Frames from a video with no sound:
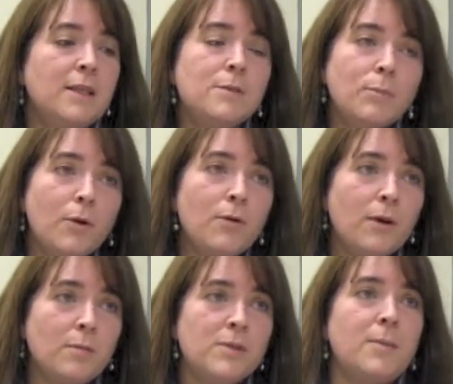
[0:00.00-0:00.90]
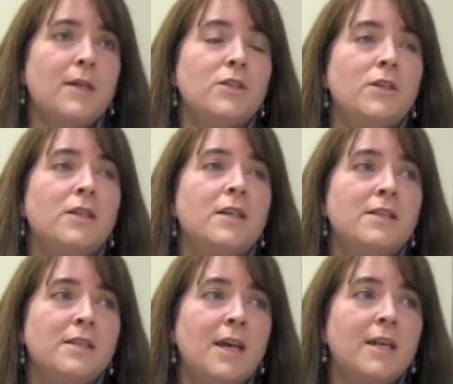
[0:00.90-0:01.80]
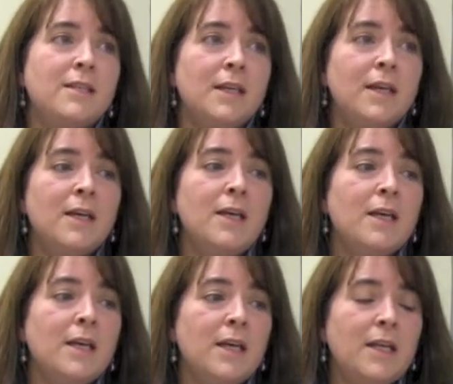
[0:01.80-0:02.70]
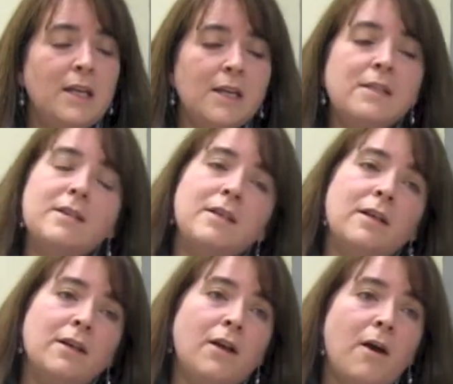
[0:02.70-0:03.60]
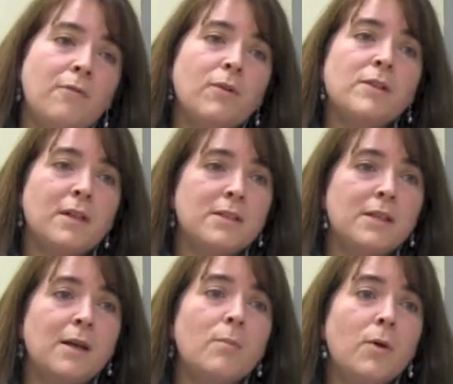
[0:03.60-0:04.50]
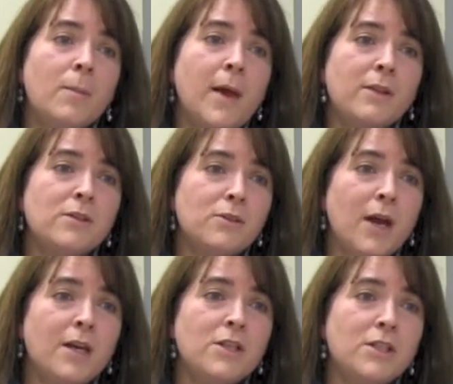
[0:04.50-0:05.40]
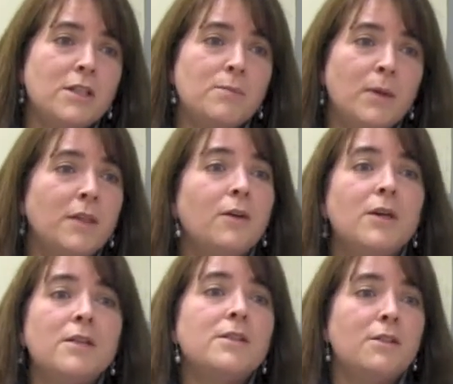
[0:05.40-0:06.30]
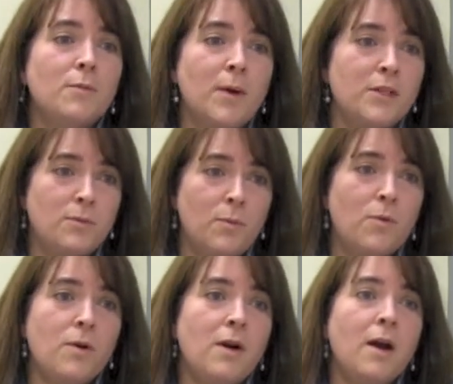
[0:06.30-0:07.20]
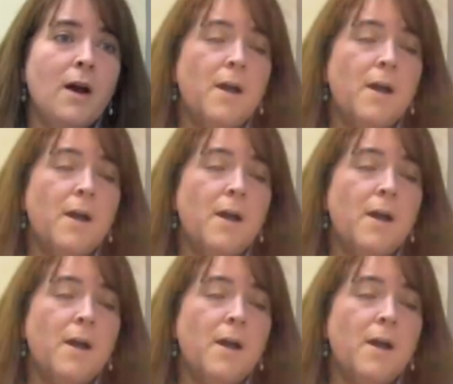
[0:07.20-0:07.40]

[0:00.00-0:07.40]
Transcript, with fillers: this program special is that it is a, a conference on Singapore Math strategies, but there is so much more.